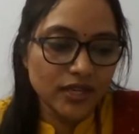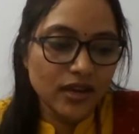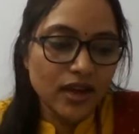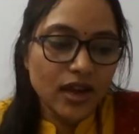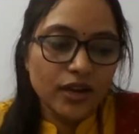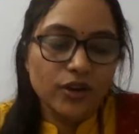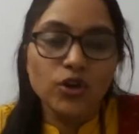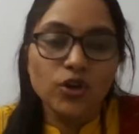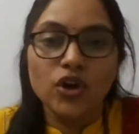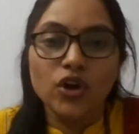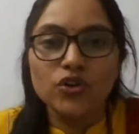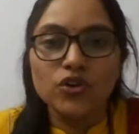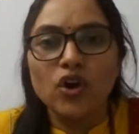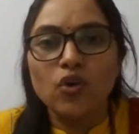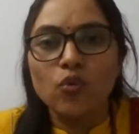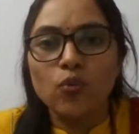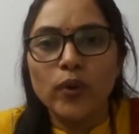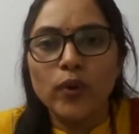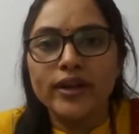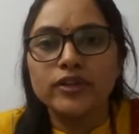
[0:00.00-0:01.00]
You have to
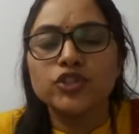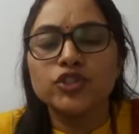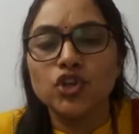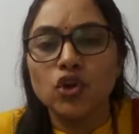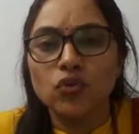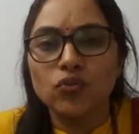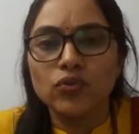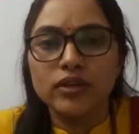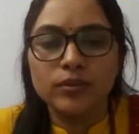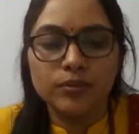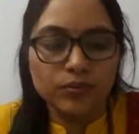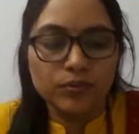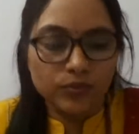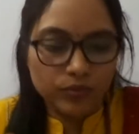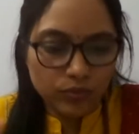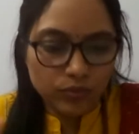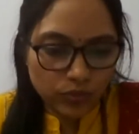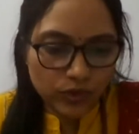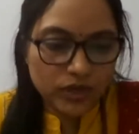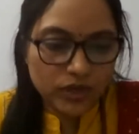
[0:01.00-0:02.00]
avoid shower,
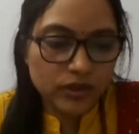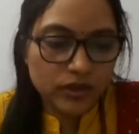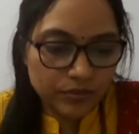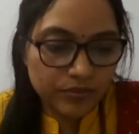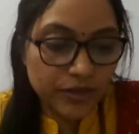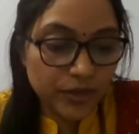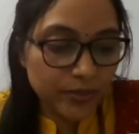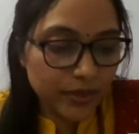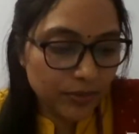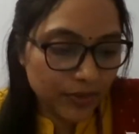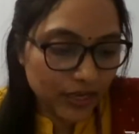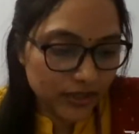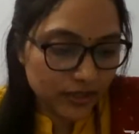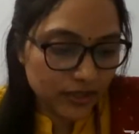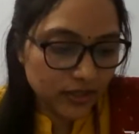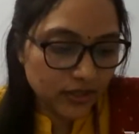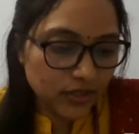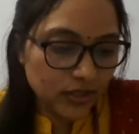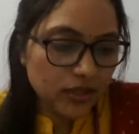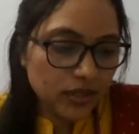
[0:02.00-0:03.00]
bubble
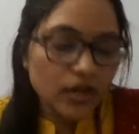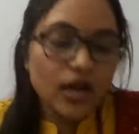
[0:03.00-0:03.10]
bathing,